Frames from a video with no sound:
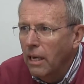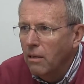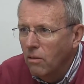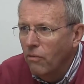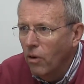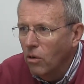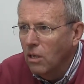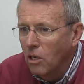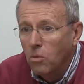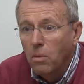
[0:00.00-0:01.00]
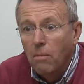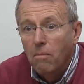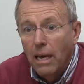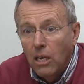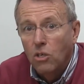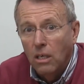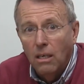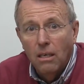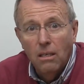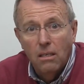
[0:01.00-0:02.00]
and the folk need to be managing
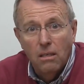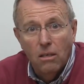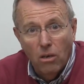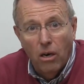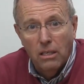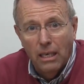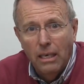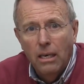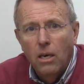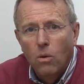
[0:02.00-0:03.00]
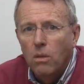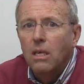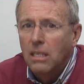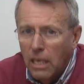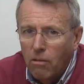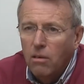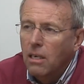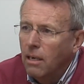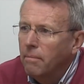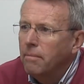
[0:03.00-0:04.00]
the data with
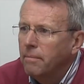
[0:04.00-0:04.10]
integrity.